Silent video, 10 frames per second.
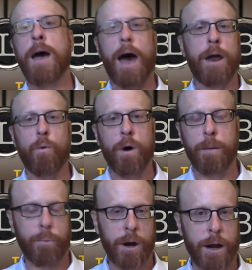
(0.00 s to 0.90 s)
I don't want to
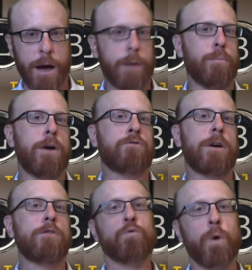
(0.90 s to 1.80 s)
put any kind of pressure.
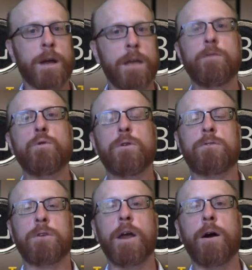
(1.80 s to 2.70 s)
I just want to give you the
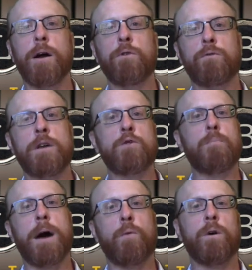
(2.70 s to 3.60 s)
scenarios that you
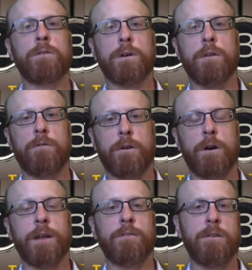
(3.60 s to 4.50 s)
might want to consider
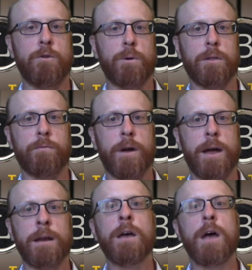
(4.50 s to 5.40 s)
continuing the fight